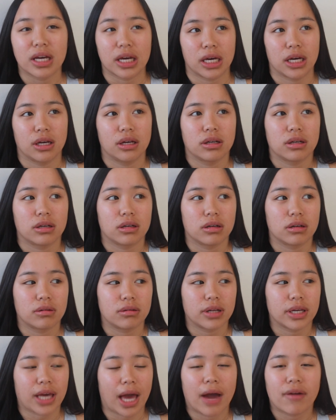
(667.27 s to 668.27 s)
And,
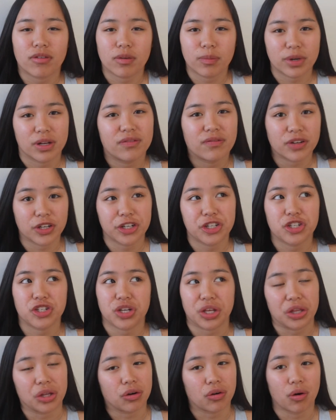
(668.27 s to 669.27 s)
like, everybody finishes
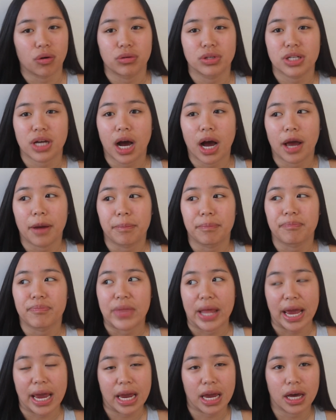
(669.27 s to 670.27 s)
in their own
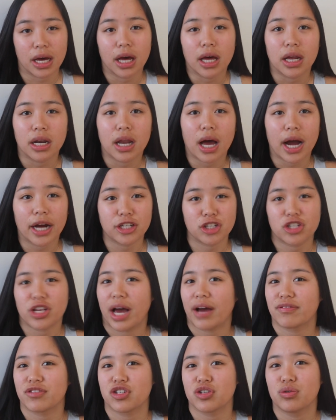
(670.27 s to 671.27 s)
time, and I just
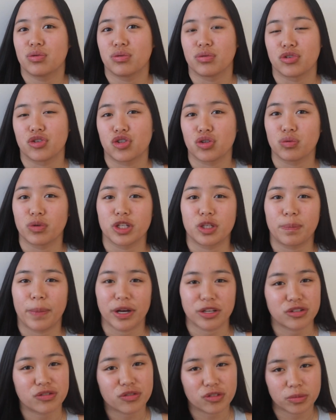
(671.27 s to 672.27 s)
have to do what's
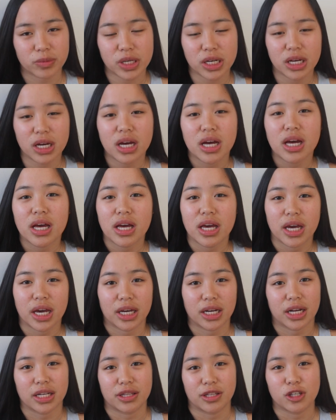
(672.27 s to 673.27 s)
best for me.
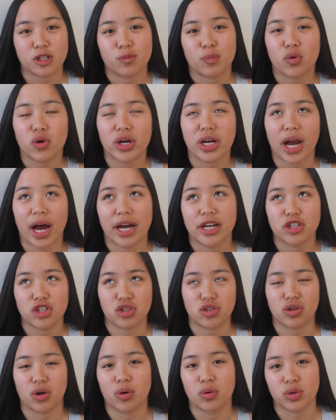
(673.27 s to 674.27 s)
And at this point, I
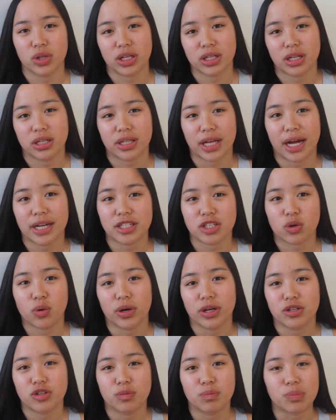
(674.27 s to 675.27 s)
just don't think that that's
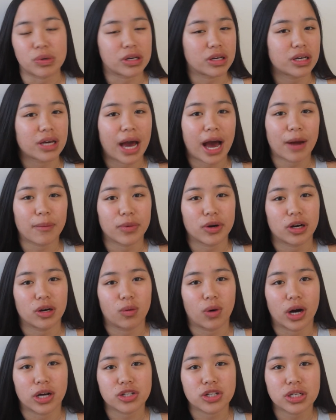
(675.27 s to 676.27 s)
going to be at Mary
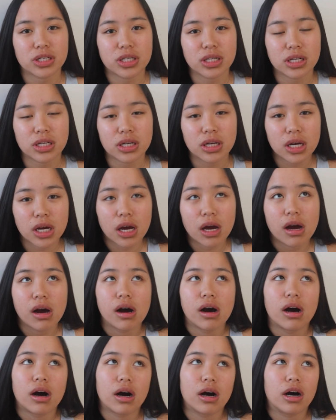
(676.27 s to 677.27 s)
Washington.
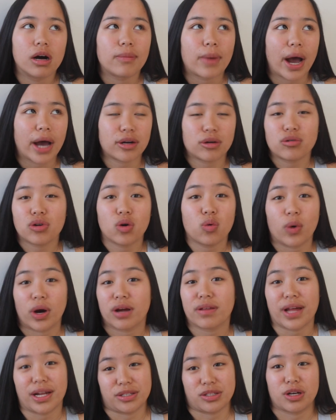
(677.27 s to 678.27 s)
I don't know
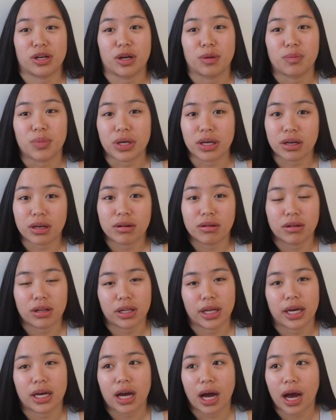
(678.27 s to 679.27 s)
where that's gonna be.
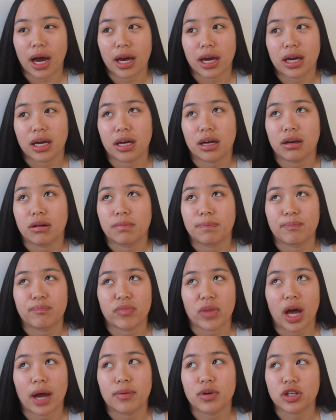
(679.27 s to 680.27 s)
Like,
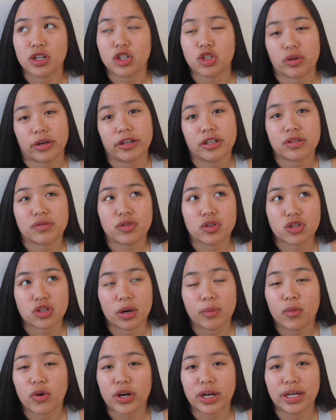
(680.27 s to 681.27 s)
I'm gonna transfer
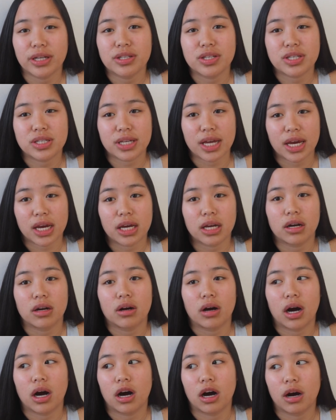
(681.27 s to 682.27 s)
somewhere in state.
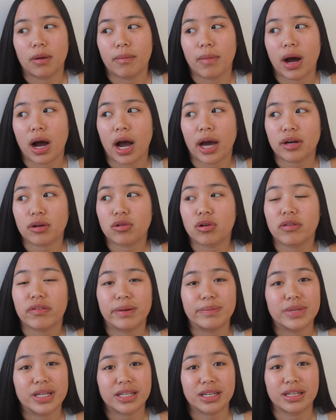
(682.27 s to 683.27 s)
I don't know if
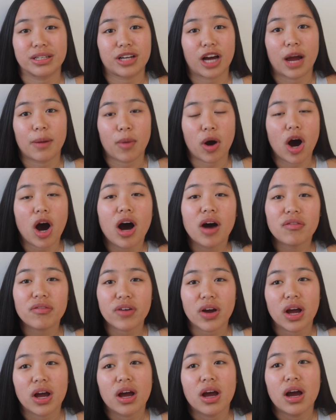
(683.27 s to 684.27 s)
I'm taking time off.
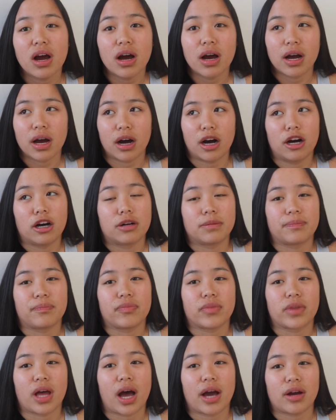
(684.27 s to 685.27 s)

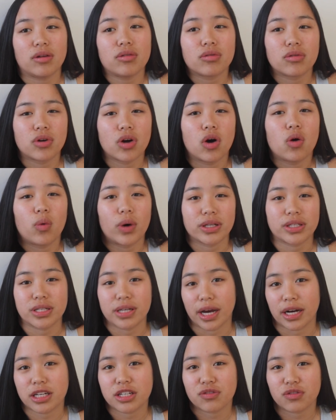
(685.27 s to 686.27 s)
I don't know what's
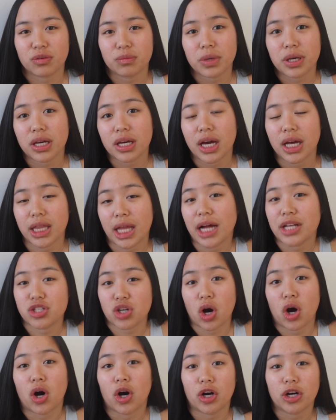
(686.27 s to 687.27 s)
next for me, and that's
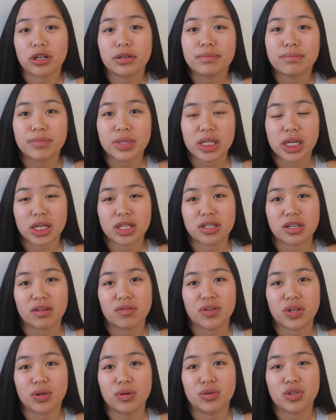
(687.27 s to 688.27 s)
hard, because
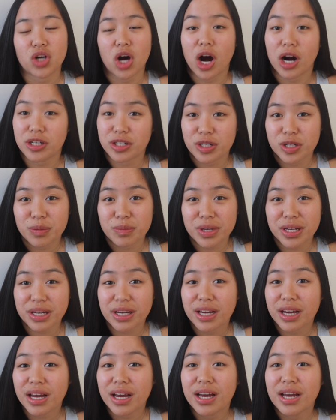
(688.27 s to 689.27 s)
if you talked to
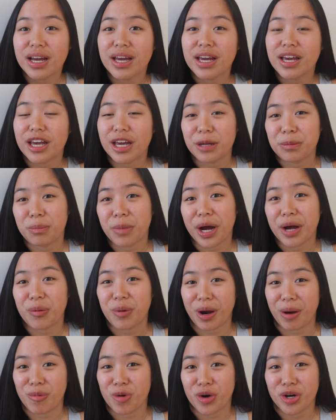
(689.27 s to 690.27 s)
me in my
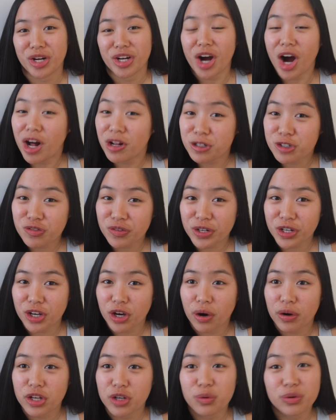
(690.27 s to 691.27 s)
Where I'm Going to College
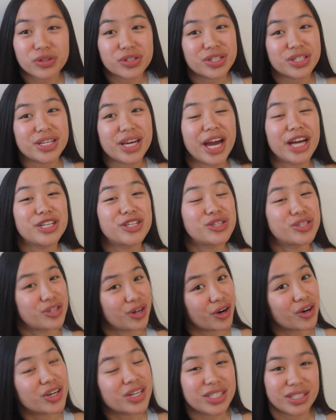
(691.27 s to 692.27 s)
video, you will see a
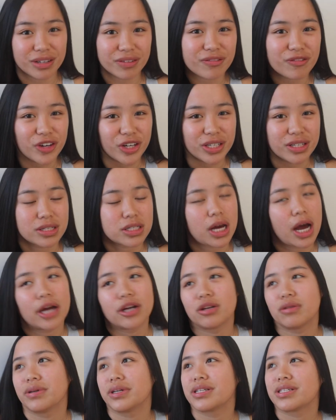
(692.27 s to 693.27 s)
stark difference. I
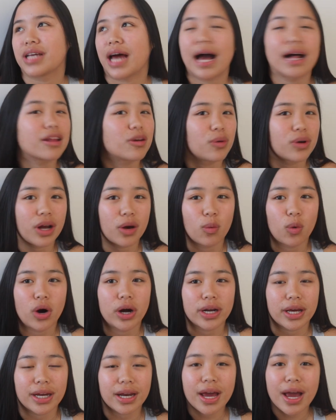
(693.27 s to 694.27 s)
knew exactly what I
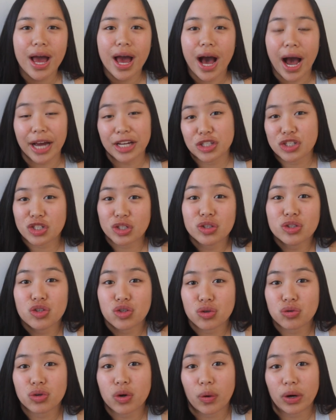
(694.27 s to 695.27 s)
wanted. I still
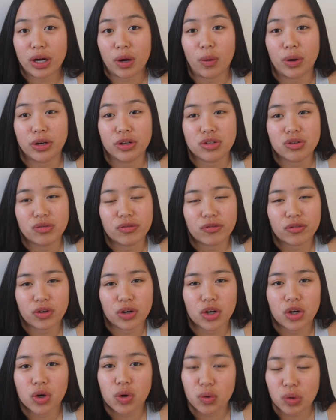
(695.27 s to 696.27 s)
do know what I want to do for
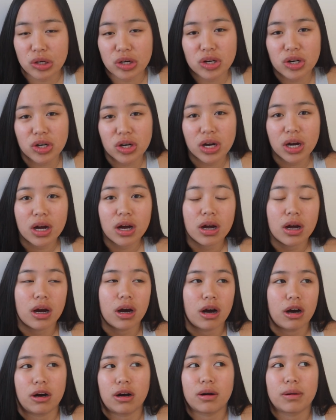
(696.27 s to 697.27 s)
a career.
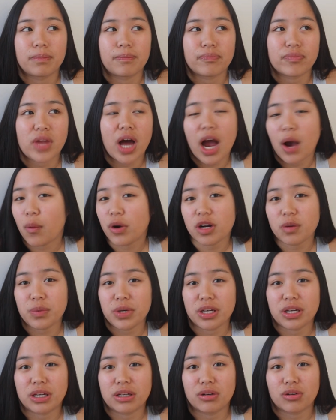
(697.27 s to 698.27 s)
I want to
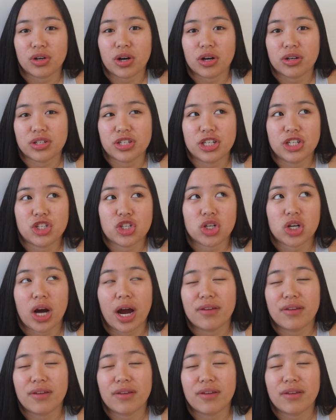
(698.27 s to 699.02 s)
be a kindergarten teacher.